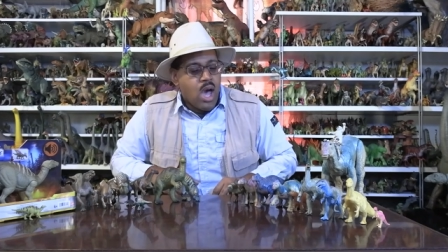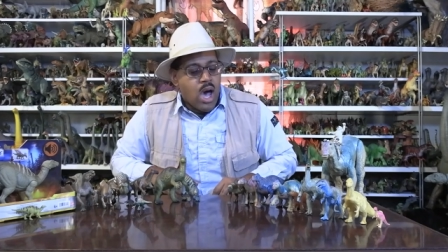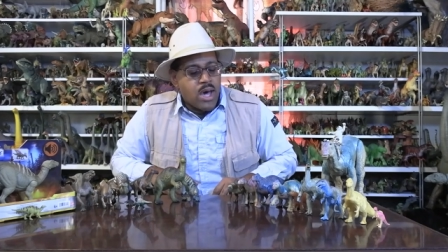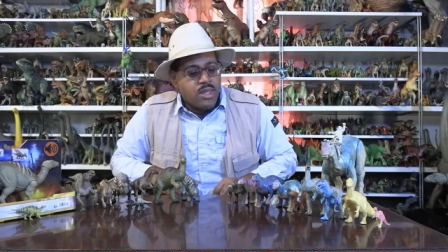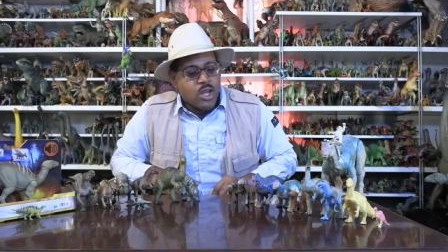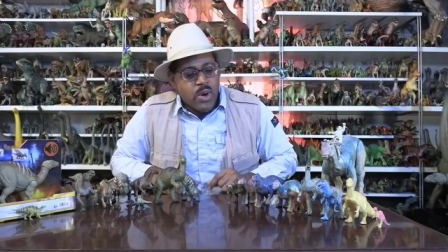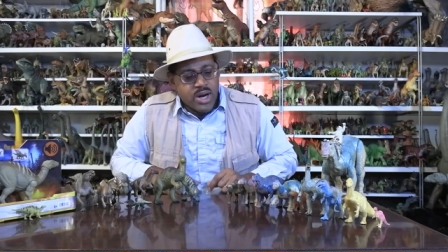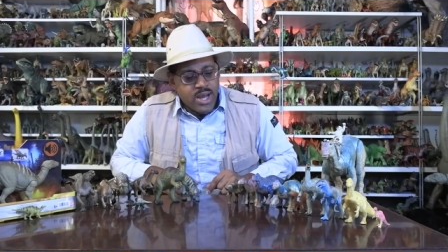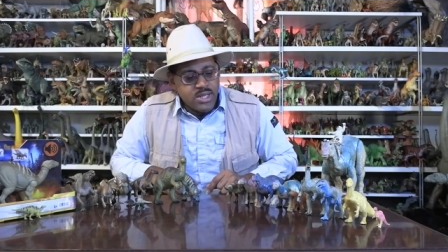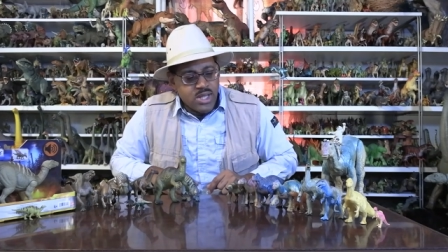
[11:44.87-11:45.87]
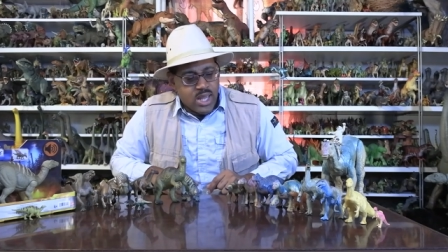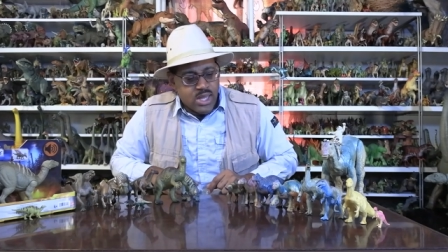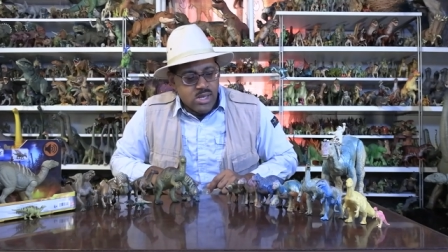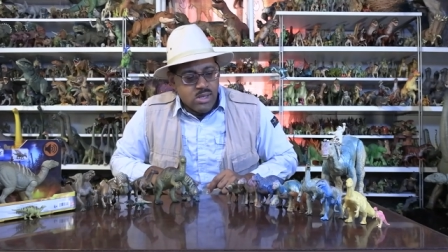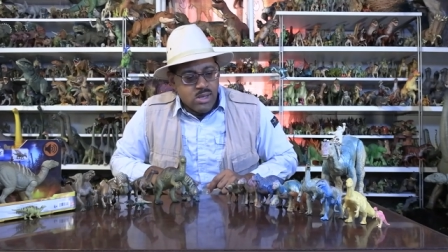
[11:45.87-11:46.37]
Uh, the Iguanodons
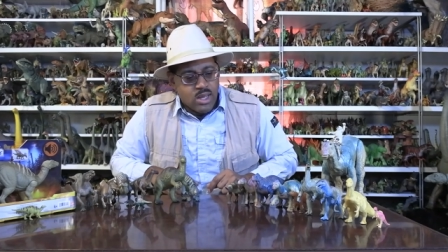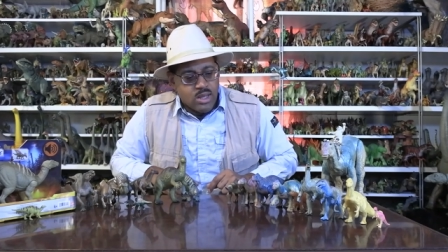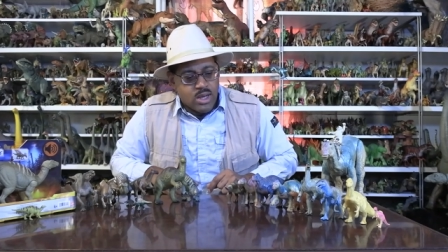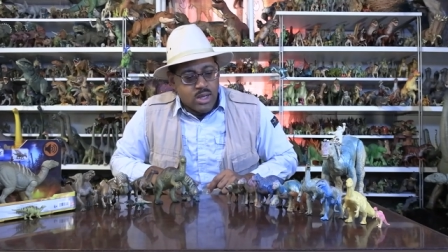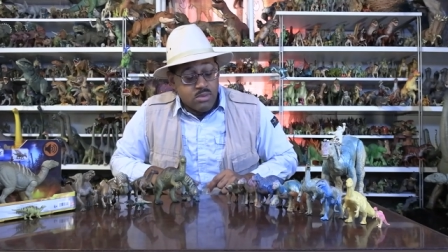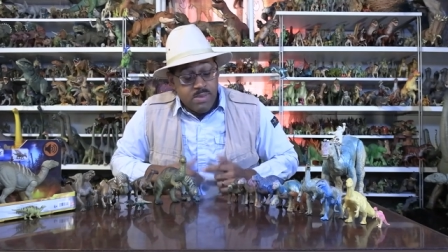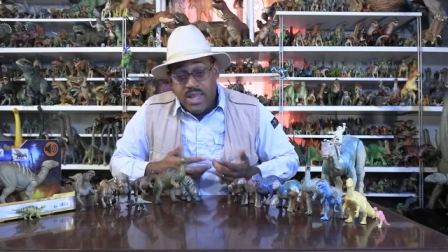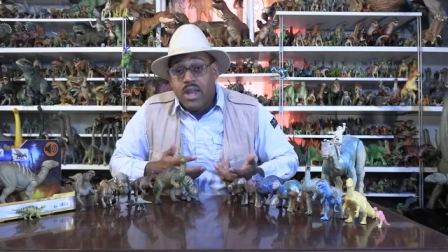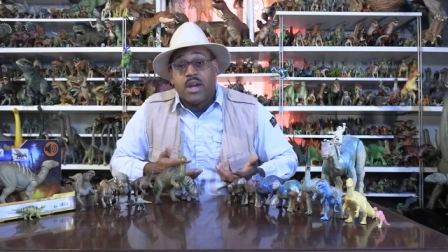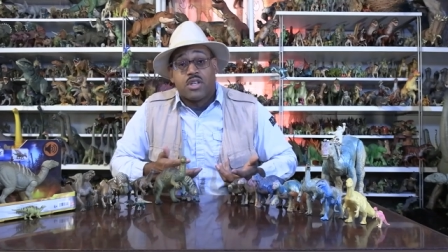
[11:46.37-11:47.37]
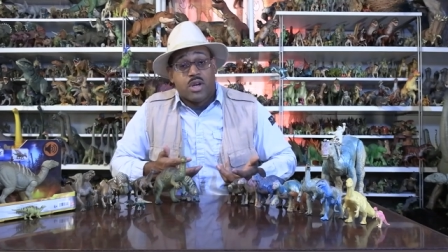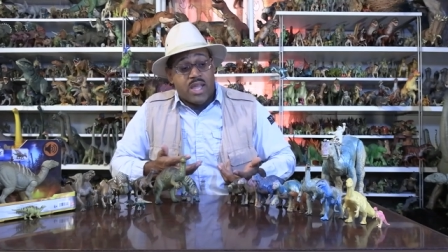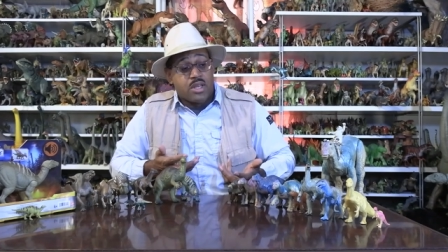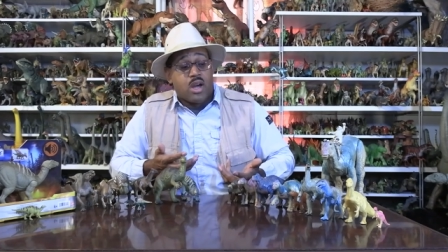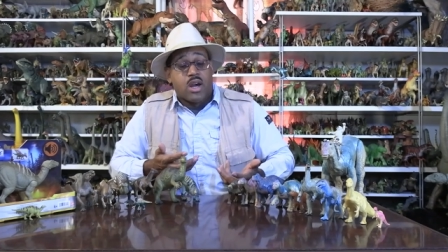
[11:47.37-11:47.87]
in uh, the main character
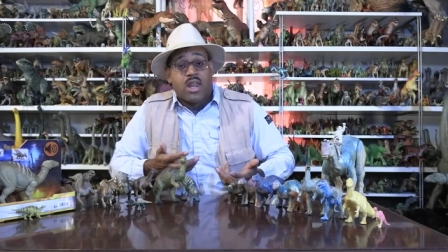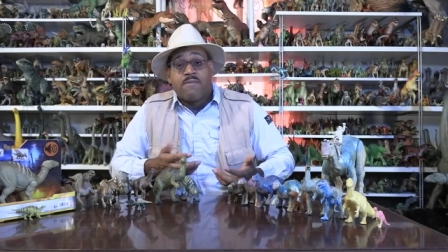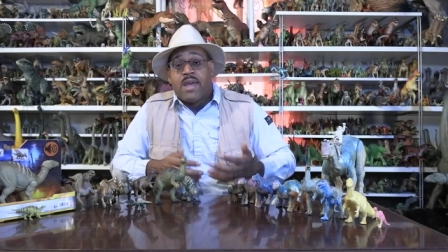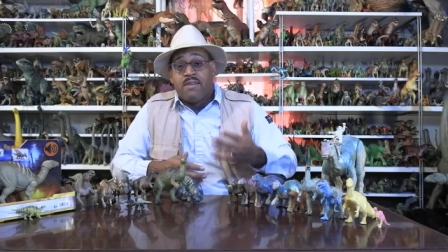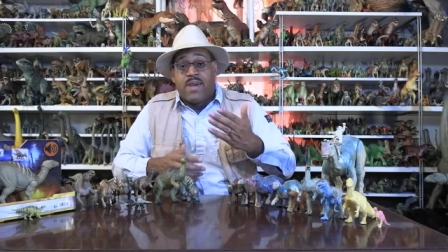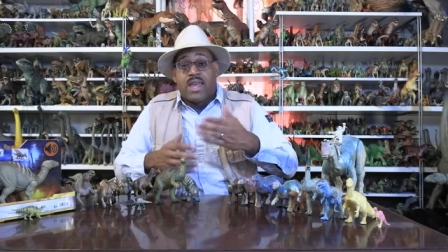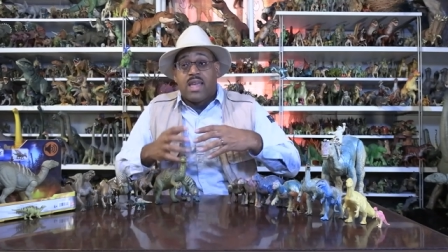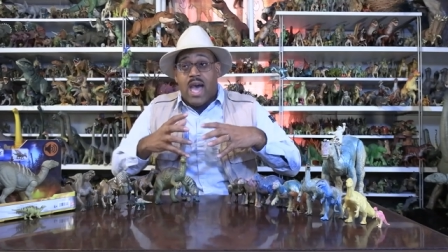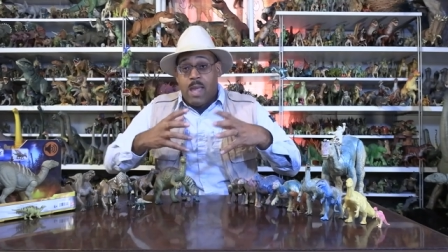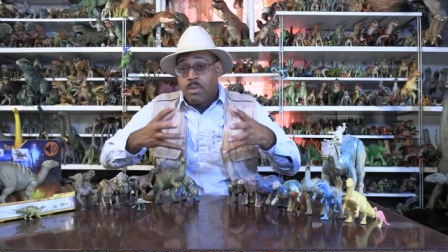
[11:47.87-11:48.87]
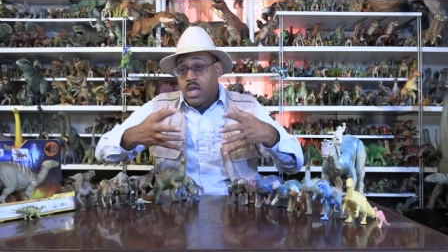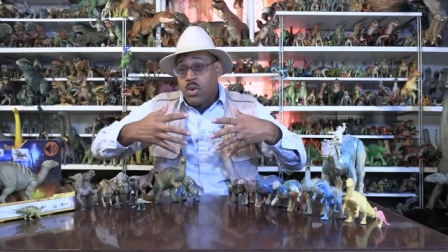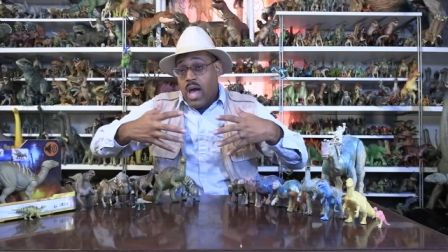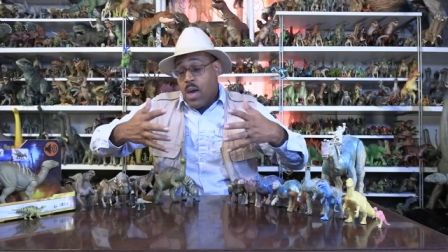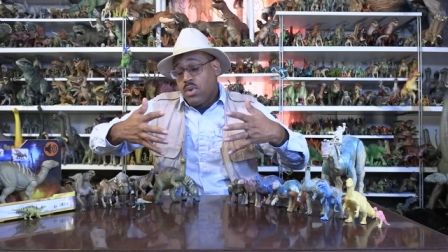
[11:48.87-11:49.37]
Aladar, and in fact, in fact, I'm
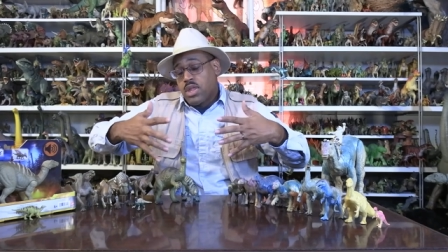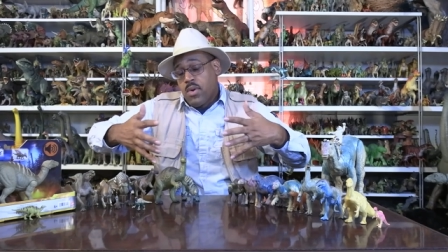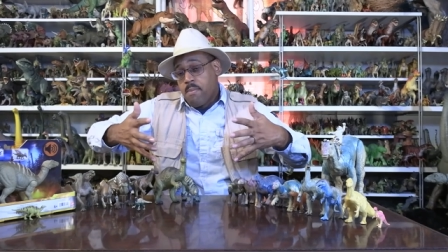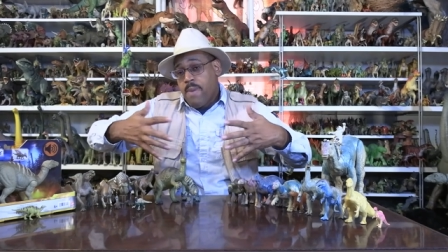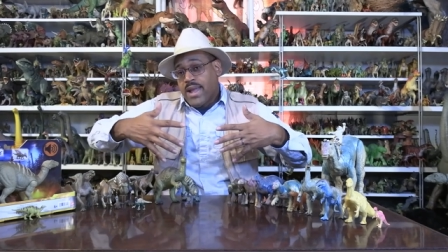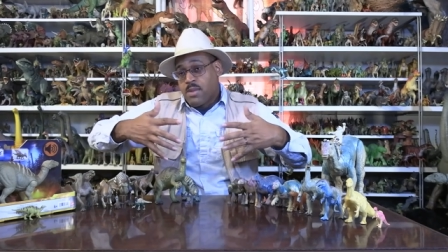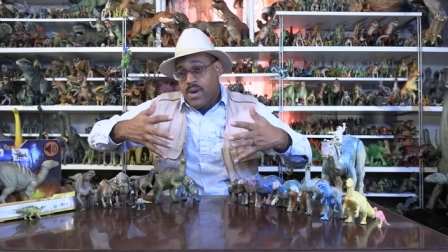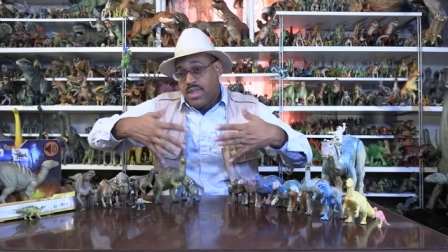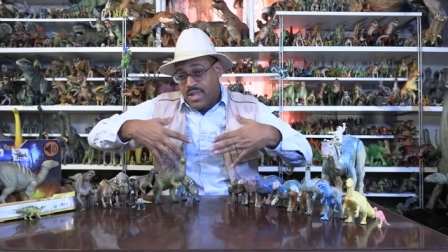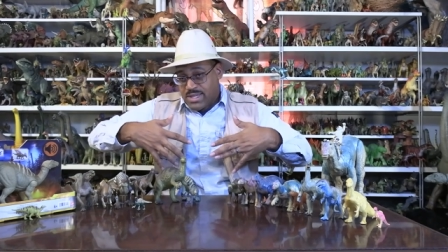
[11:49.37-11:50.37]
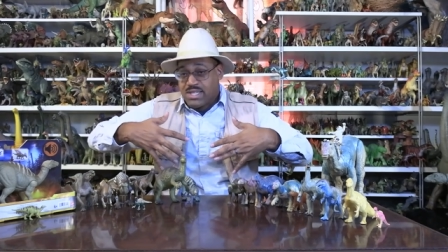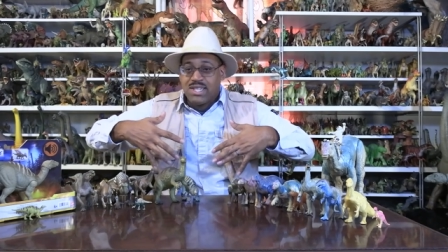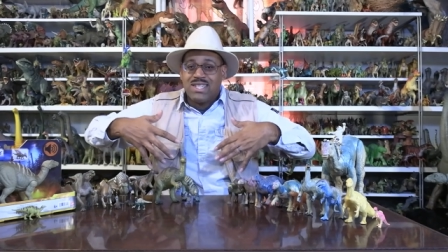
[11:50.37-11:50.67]
so I was so impacted by this